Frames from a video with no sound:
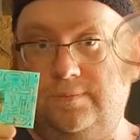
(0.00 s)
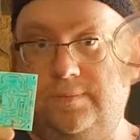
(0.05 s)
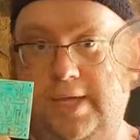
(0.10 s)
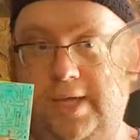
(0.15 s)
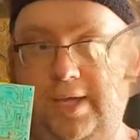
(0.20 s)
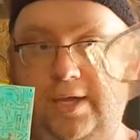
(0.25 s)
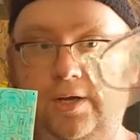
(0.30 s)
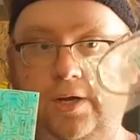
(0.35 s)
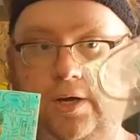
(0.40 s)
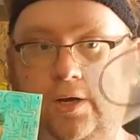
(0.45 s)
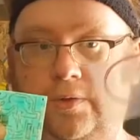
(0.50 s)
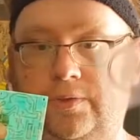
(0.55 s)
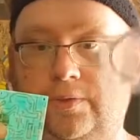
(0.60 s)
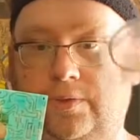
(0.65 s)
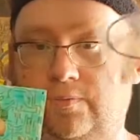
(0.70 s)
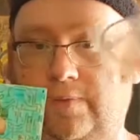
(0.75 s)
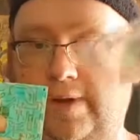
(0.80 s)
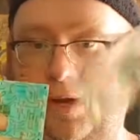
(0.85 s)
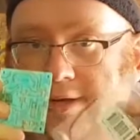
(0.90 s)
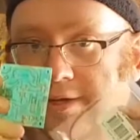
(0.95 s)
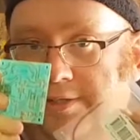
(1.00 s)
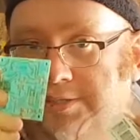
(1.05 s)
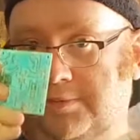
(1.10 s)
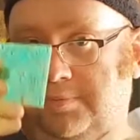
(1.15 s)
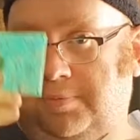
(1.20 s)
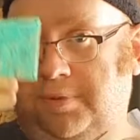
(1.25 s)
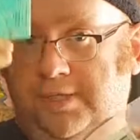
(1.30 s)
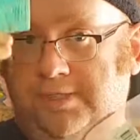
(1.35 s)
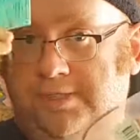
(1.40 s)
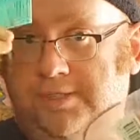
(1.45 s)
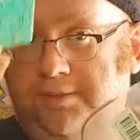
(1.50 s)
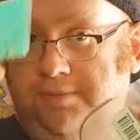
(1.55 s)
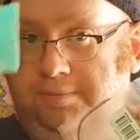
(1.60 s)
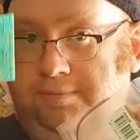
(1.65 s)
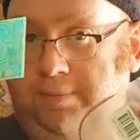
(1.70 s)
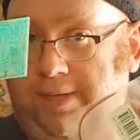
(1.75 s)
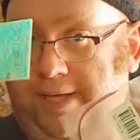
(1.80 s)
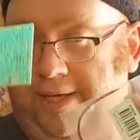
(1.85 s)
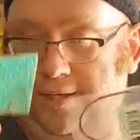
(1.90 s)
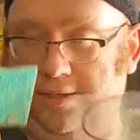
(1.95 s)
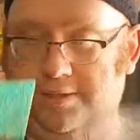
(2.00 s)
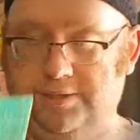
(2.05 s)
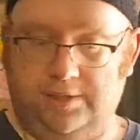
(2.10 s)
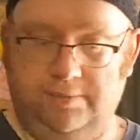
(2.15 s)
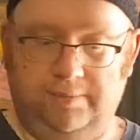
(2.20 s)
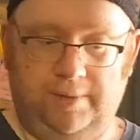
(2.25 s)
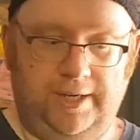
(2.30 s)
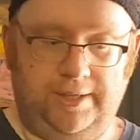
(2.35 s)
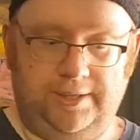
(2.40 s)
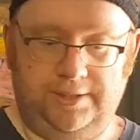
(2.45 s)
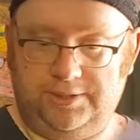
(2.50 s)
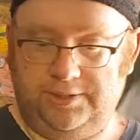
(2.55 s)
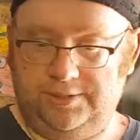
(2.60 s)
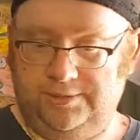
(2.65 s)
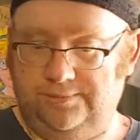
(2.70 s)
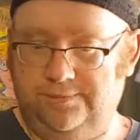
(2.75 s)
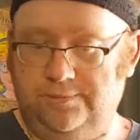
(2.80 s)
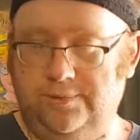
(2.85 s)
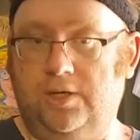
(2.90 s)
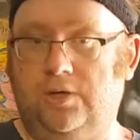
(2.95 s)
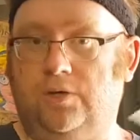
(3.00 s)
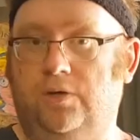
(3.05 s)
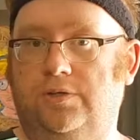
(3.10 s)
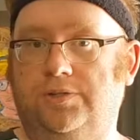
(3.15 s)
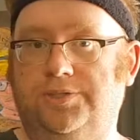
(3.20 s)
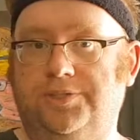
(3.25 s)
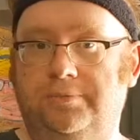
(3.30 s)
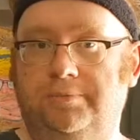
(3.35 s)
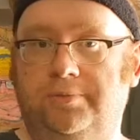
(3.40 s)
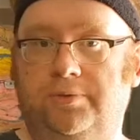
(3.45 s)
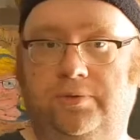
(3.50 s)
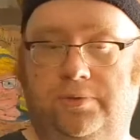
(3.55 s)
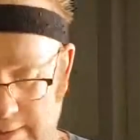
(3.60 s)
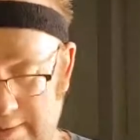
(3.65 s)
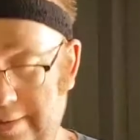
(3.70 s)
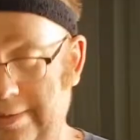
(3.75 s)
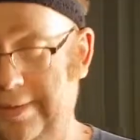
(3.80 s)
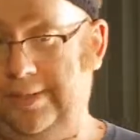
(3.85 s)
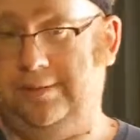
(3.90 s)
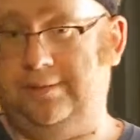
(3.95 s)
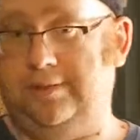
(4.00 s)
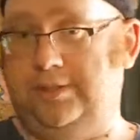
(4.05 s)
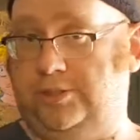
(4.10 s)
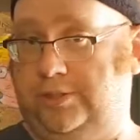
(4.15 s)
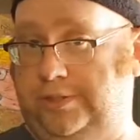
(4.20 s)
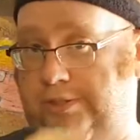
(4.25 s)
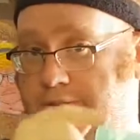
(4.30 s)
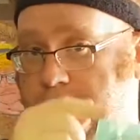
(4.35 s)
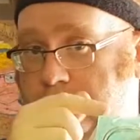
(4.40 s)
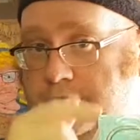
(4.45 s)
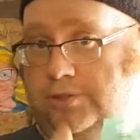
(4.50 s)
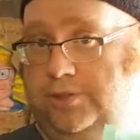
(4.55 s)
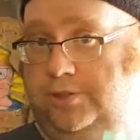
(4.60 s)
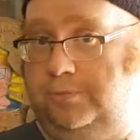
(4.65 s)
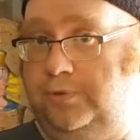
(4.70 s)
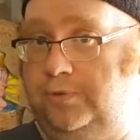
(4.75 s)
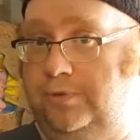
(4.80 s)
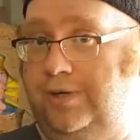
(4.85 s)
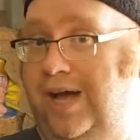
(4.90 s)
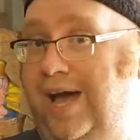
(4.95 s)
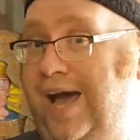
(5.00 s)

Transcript: then you know the red goes to plus, black goes to minus, across the board. I mean, literally across the board.